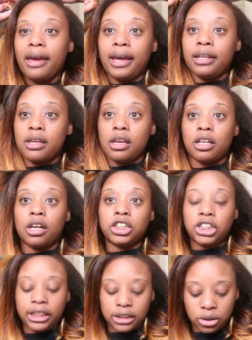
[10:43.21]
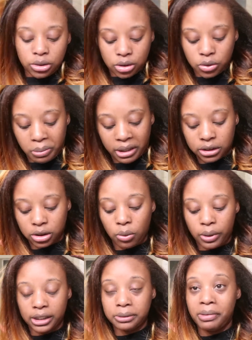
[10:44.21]
And then Ashanti used to do my
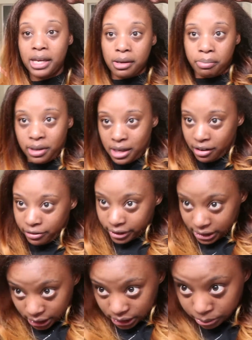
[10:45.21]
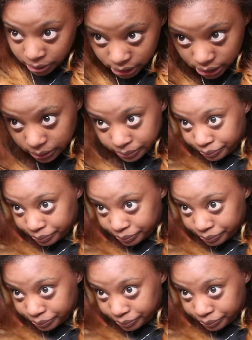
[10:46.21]
sew-ins maybe every six months.